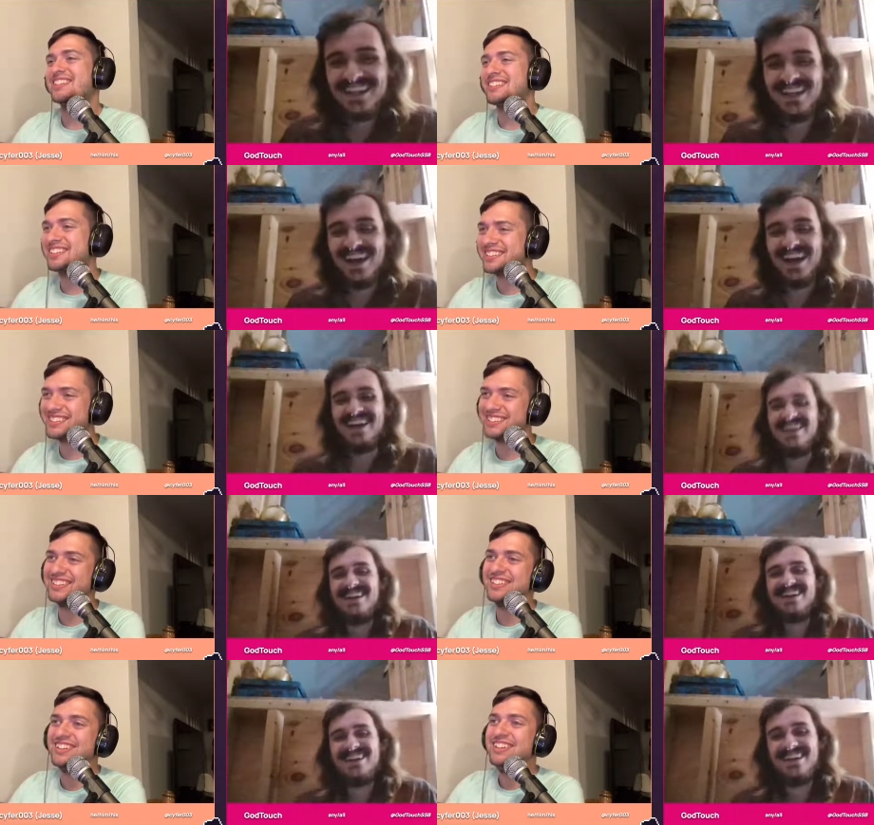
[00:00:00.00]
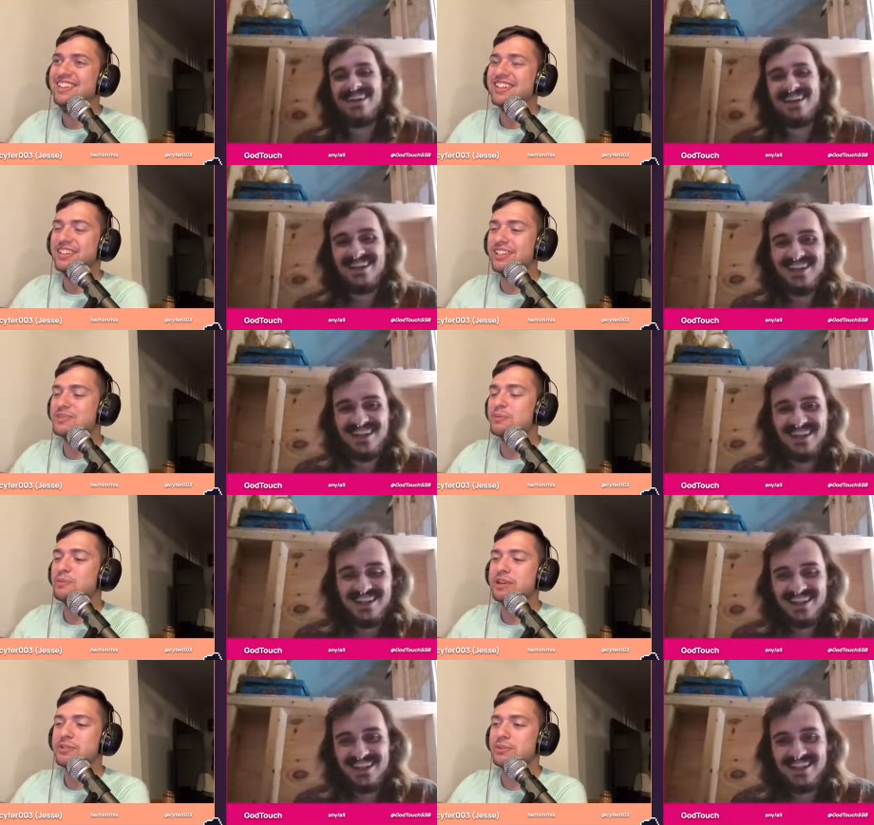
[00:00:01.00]
Speaker 1: Yeah. That
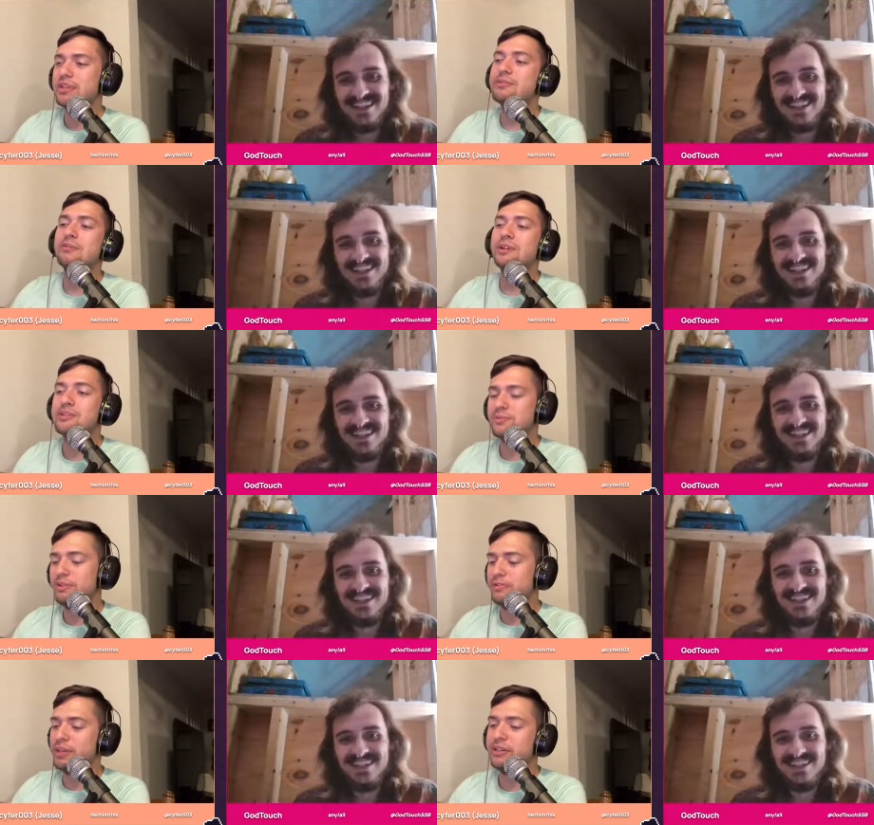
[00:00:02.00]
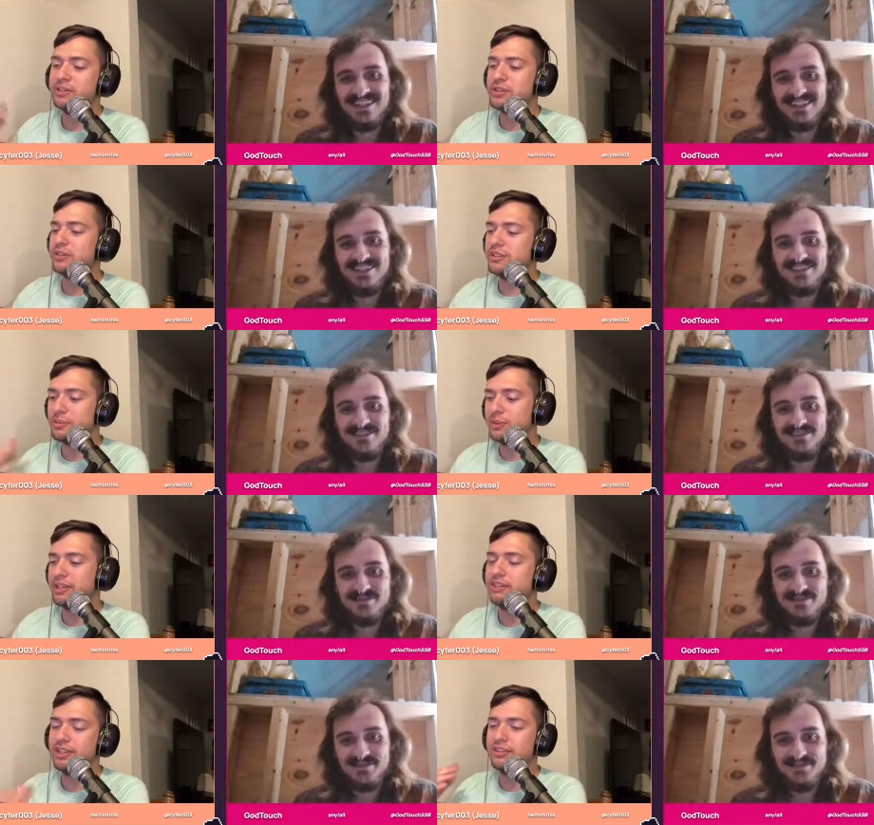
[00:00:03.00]
reminds me. It reminds me of Mango talking
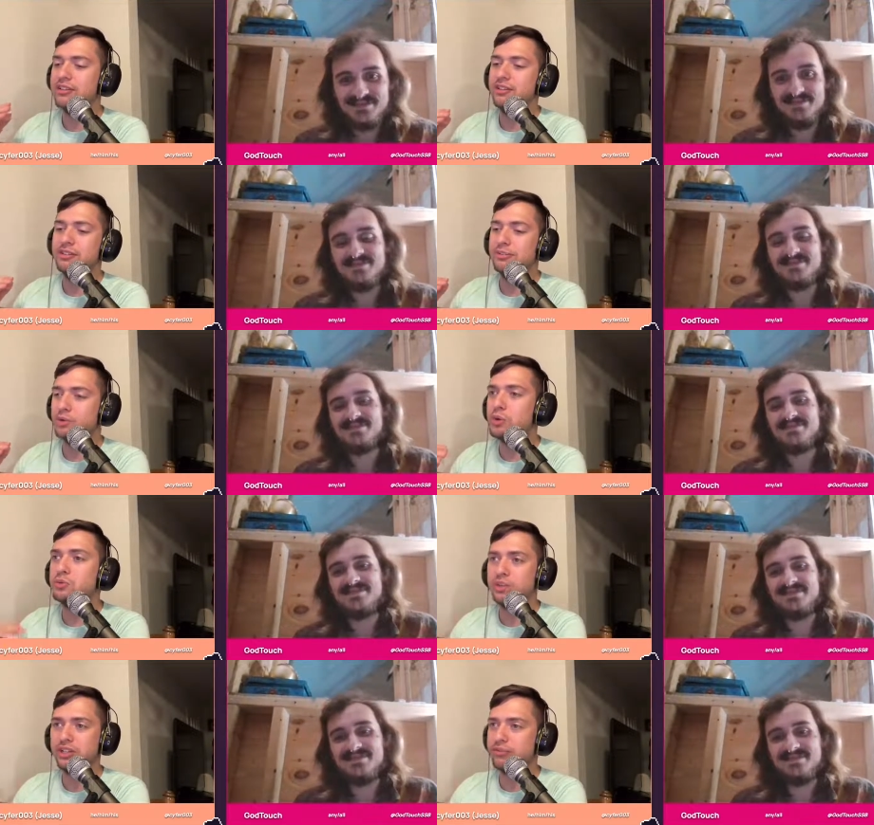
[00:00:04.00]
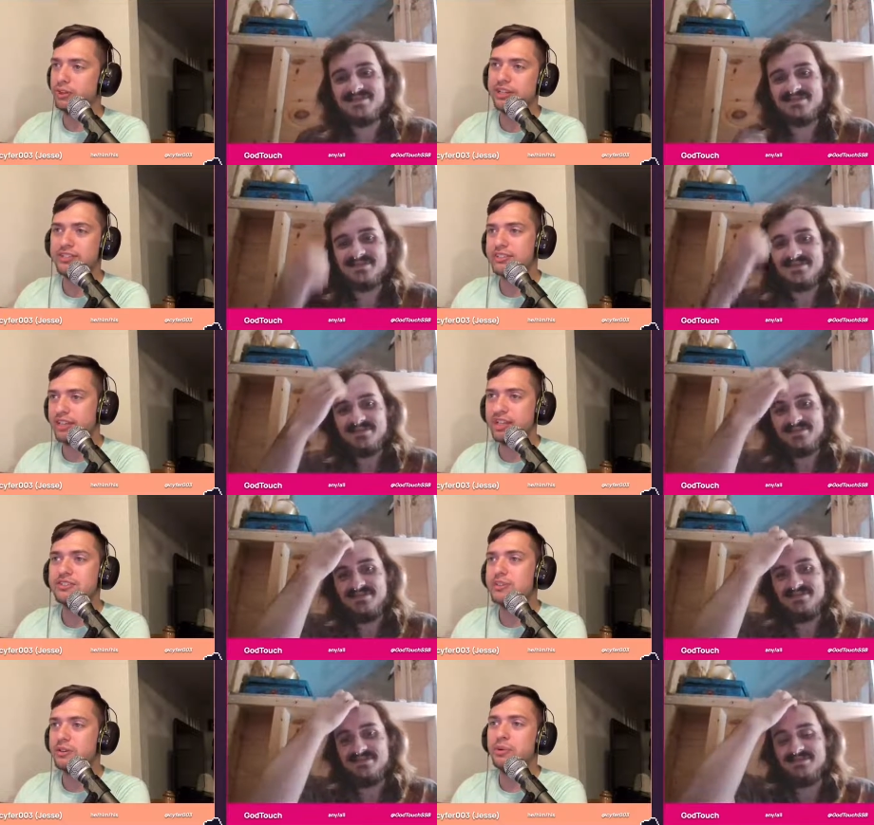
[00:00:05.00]
about like the the roll read rest
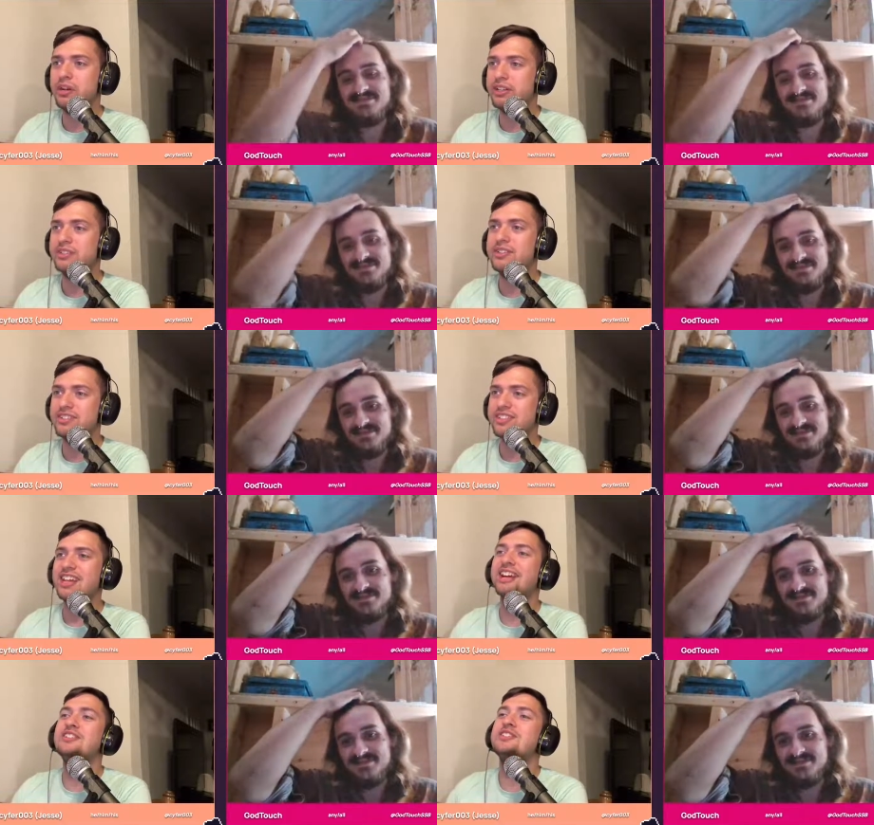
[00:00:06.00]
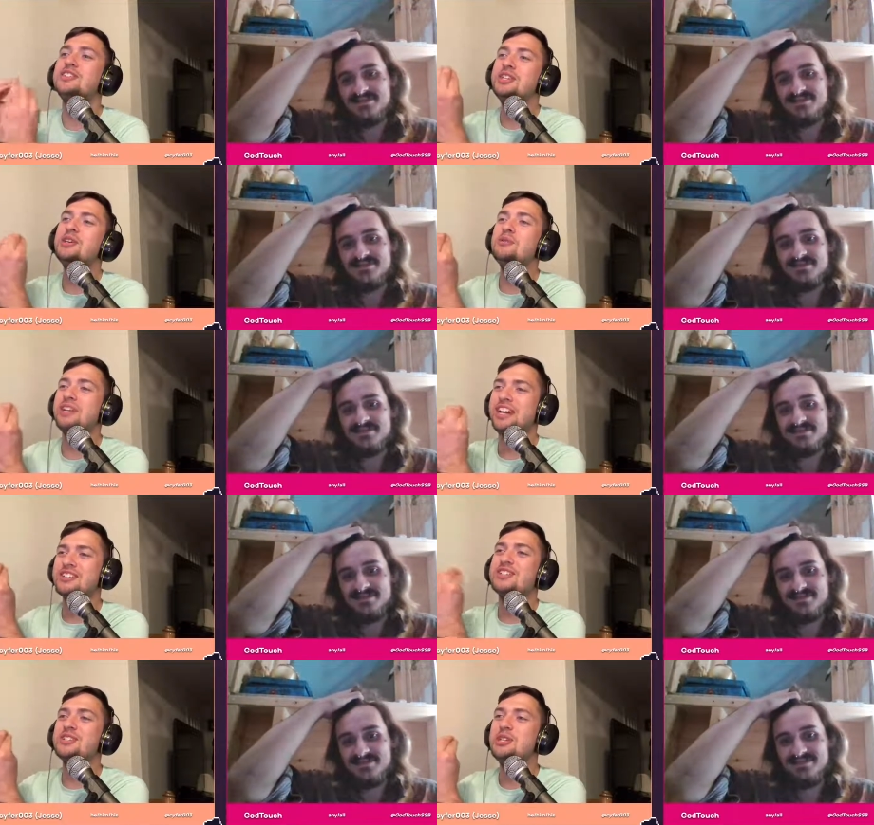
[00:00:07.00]
against Armada. He's like, I just knew it. I
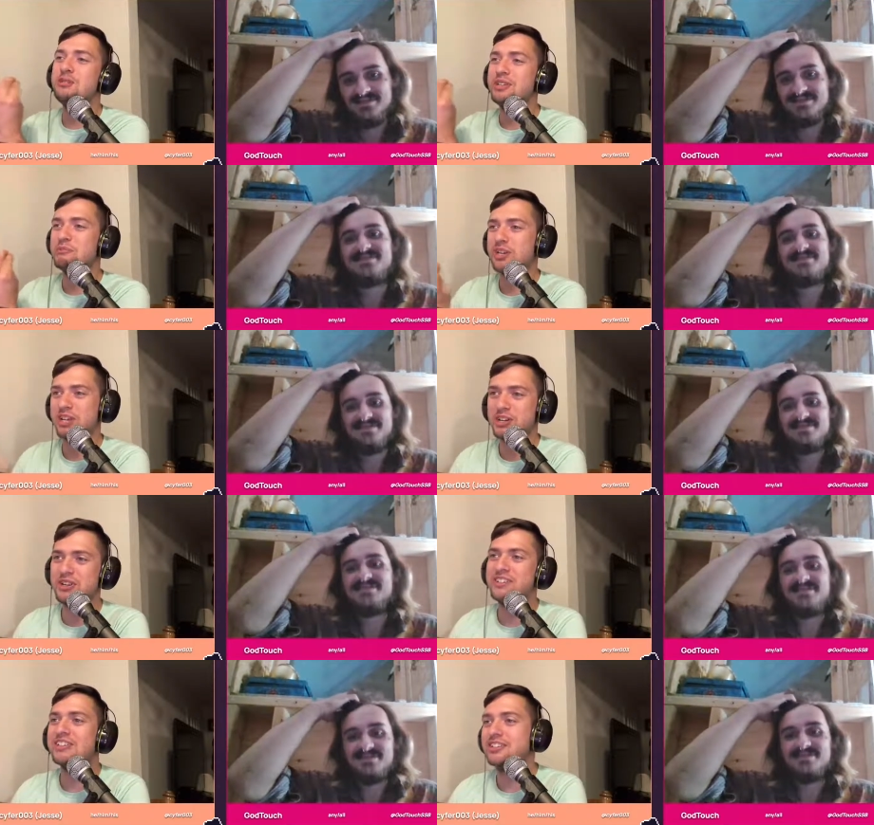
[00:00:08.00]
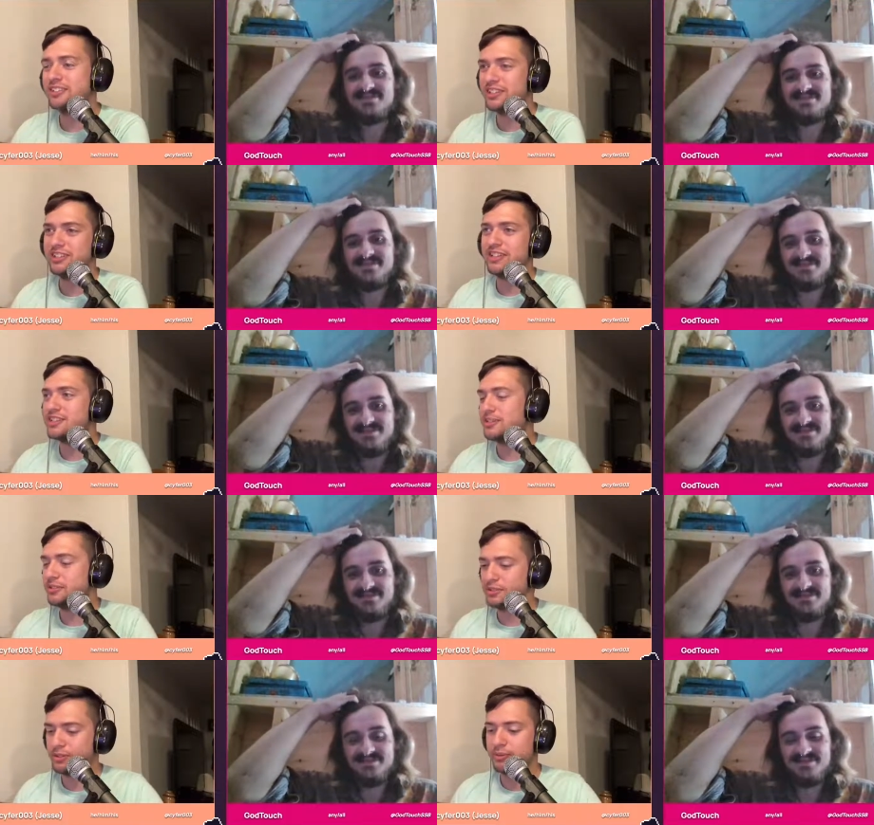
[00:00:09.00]
just knew it in my heart. He that's how he
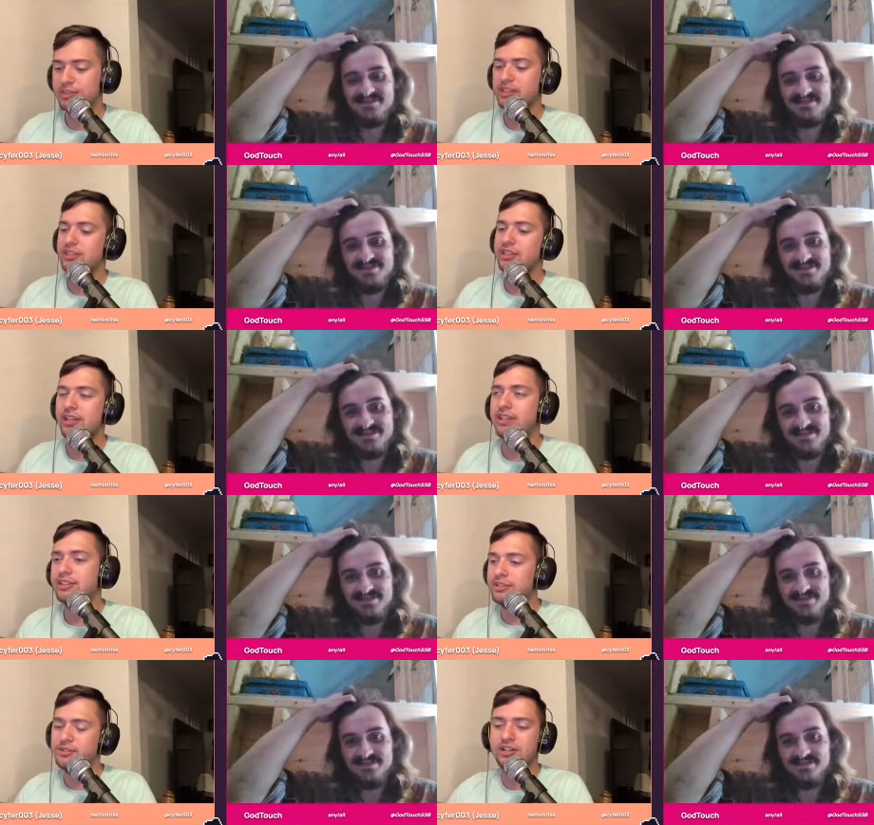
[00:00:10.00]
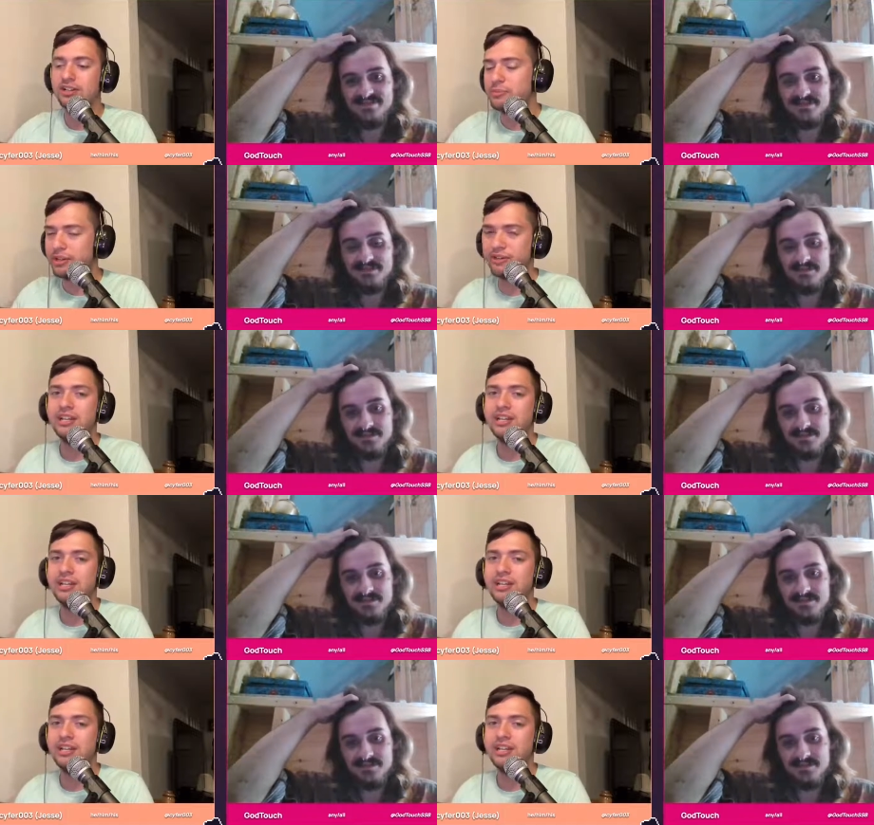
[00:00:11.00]
describes mm-hmm. it mm. in the uh, the new documentary.